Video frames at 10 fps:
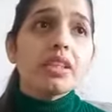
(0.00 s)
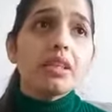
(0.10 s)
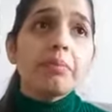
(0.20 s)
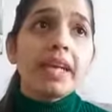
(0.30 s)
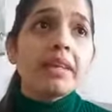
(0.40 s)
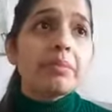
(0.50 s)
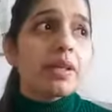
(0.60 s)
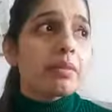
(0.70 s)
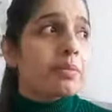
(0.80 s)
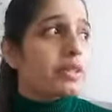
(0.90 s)
The main
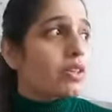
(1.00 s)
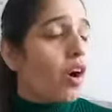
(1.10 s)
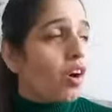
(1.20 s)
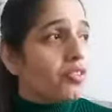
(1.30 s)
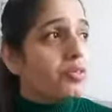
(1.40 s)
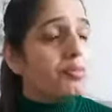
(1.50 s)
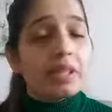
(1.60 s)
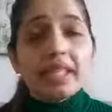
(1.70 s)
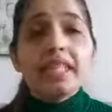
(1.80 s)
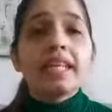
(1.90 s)
purpose of
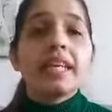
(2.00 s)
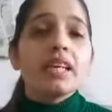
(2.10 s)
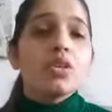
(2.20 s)
me